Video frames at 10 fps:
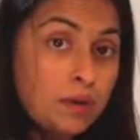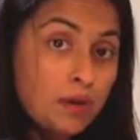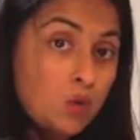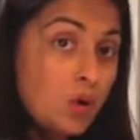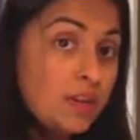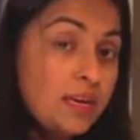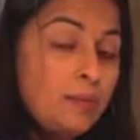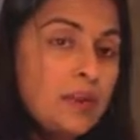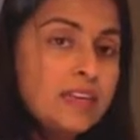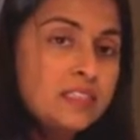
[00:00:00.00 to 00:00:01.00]
quality
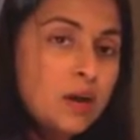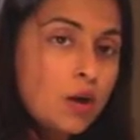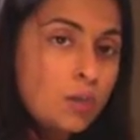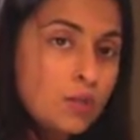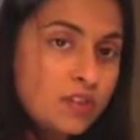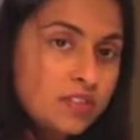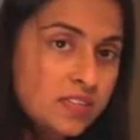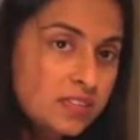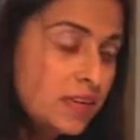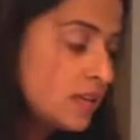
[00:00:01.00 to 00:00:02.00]
blender or
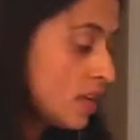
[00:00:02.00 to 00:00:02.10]
processor.